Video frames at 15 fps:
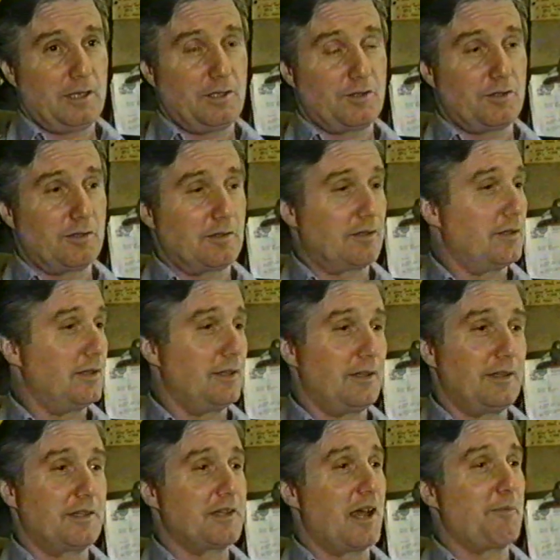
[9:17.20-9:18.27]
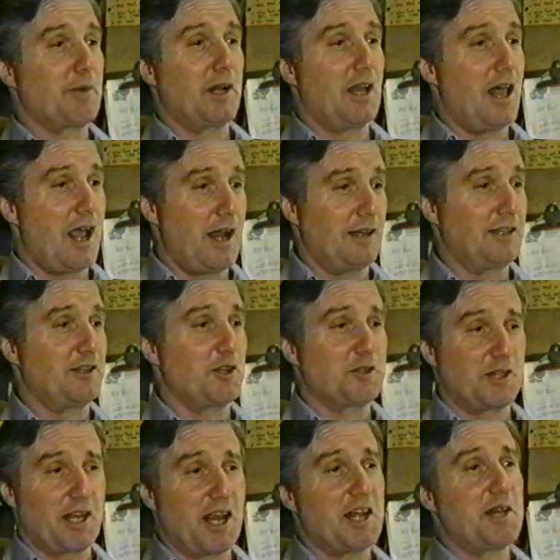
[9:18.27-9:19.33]
it's just uh, the top of the line. It
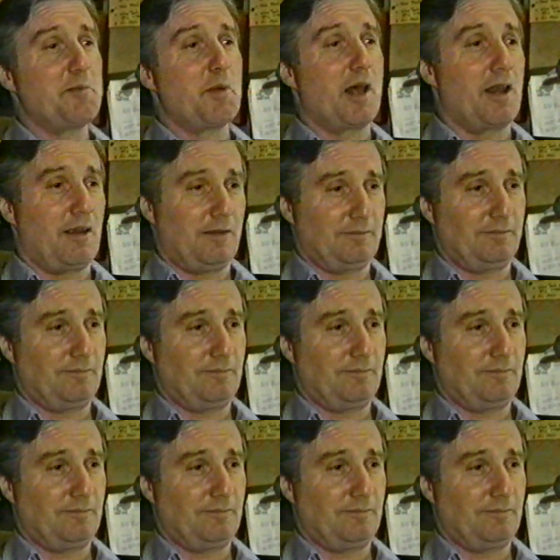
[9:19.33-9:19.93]
doesn't get any better.